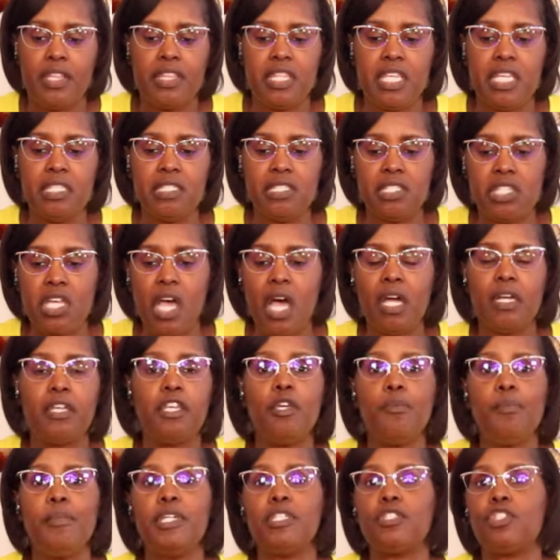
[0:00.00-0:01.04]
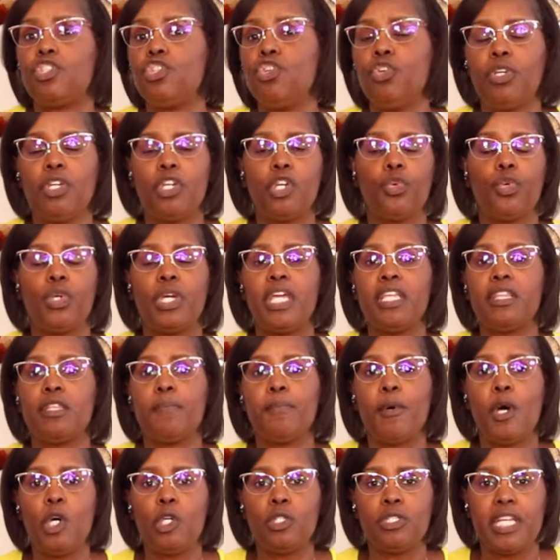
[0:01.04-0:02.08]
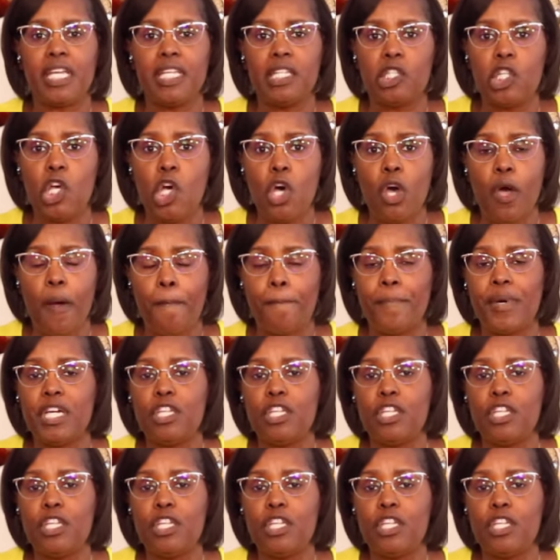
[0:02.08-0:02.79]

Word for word: these documents, you can create them all day long,